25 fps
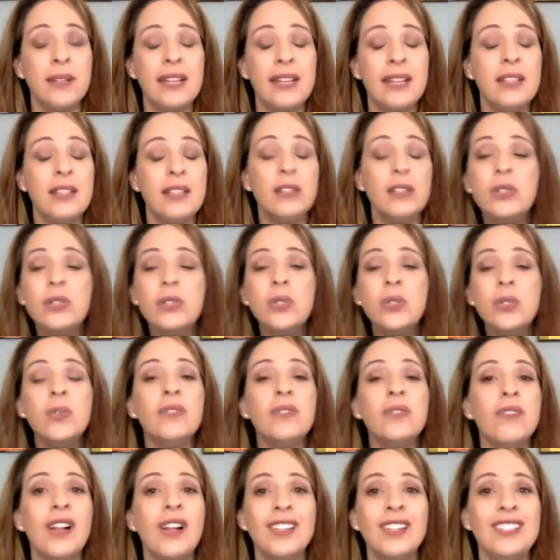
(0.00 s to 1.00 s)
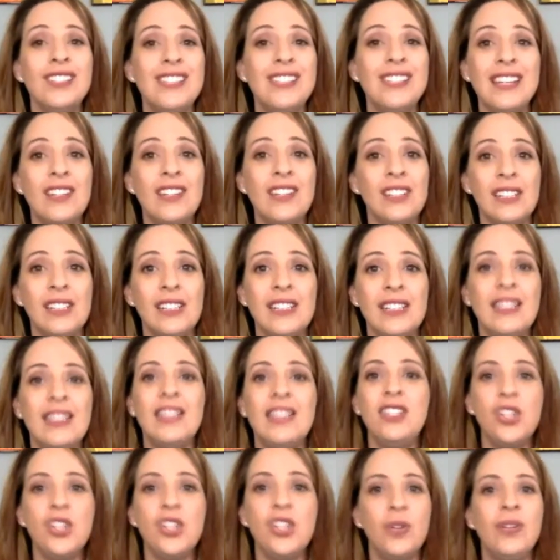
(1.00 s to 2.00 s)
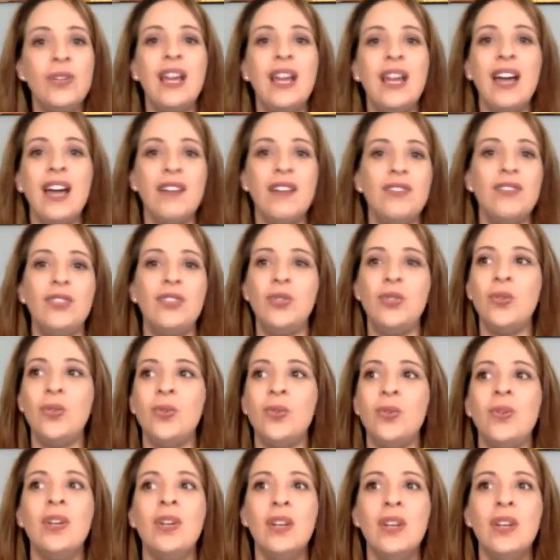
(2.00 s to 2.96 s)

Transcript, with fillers: and they'll do it voluntarily. They don't have to,